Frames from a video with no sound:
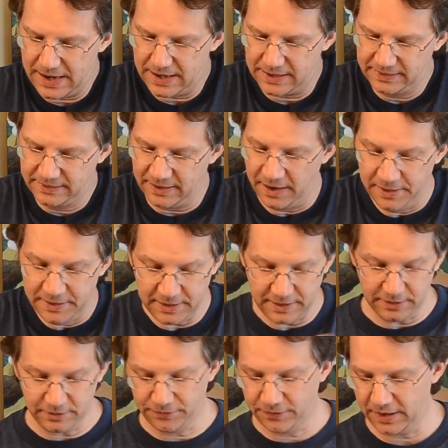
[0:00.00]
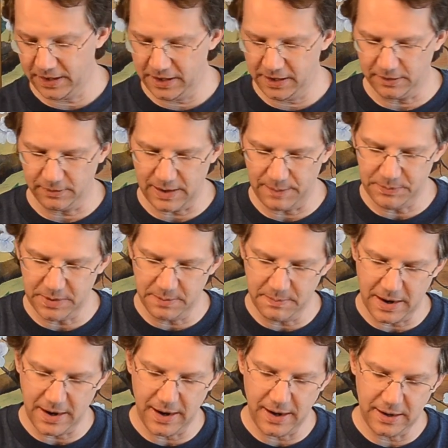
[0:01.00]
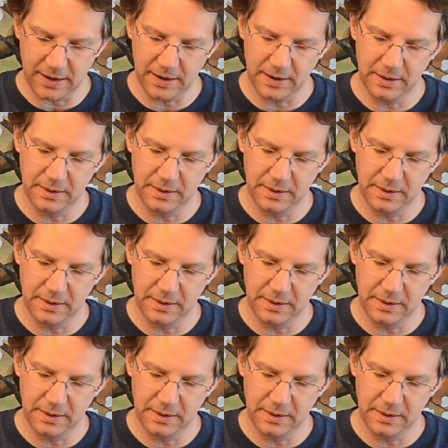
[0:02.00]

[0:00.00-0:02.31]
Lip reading: son and his friend interrupted my